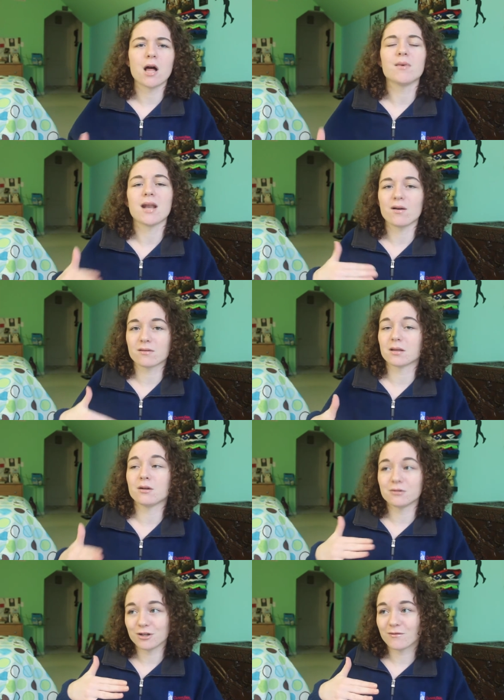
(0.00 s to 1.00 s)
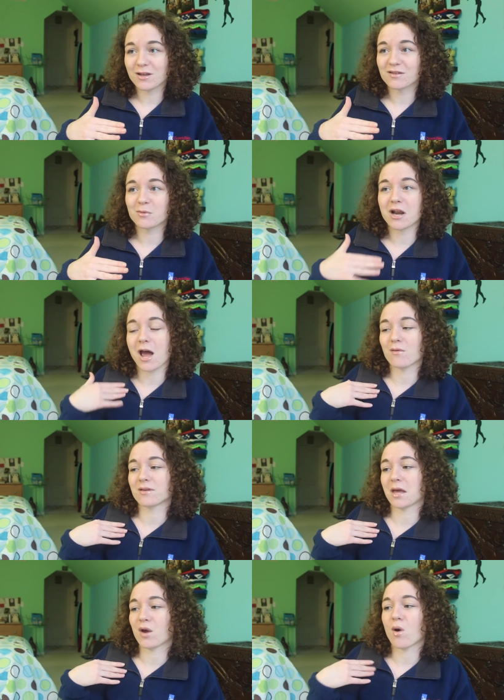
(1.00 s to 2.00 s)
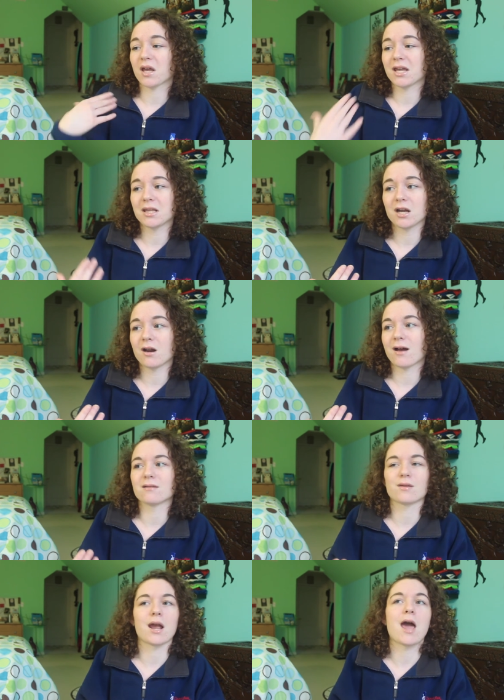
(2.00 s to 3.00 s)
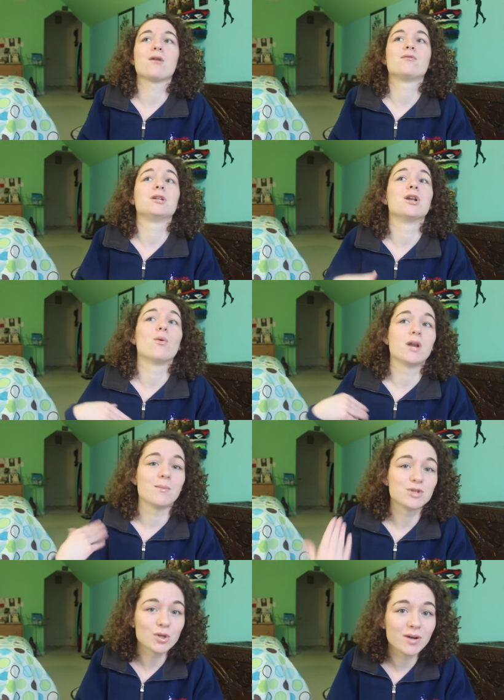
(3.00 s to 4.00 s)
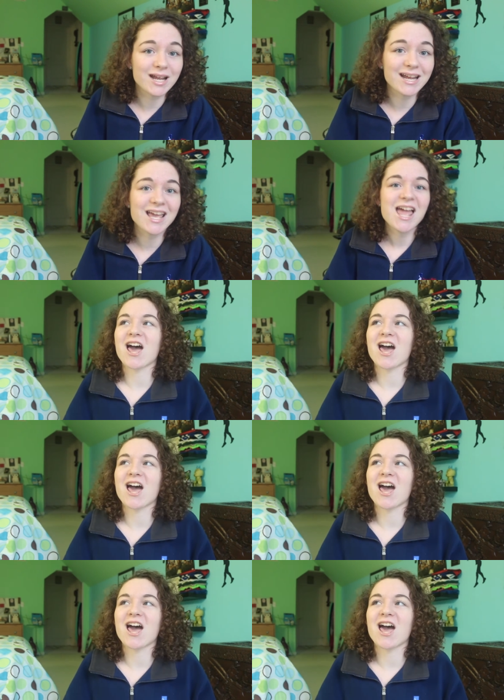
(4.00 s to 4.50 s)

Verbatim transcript: I mean, I was a little nervous when I was like walking in there. I was like, I don't really know what I'm doing.